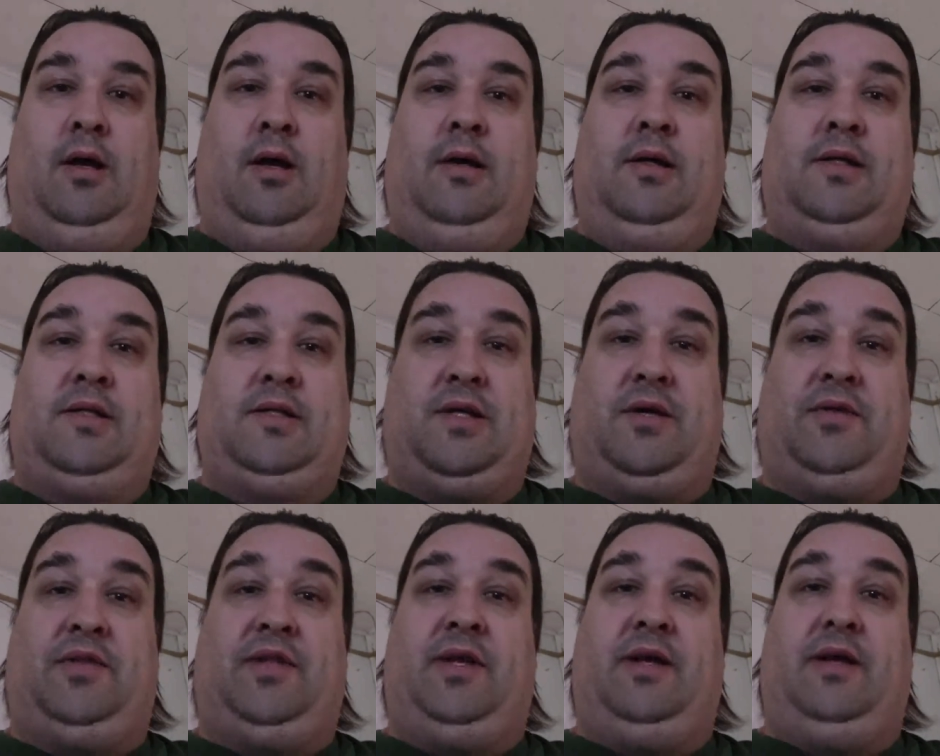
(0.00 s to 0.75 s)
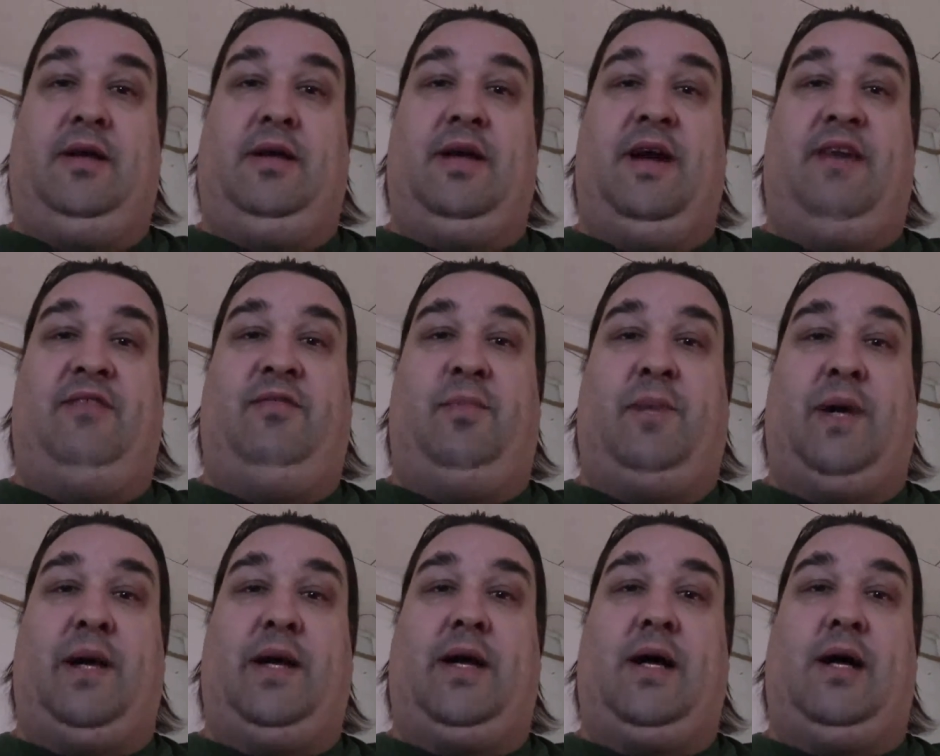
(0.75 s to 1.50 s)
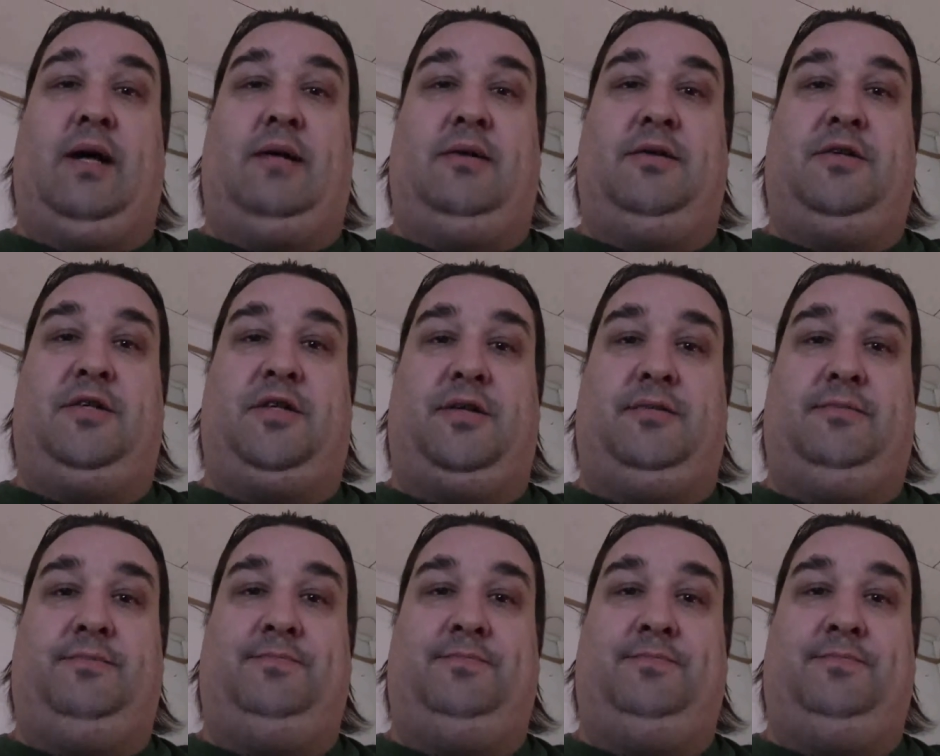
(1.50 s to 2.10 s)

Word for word: So the Yavapai College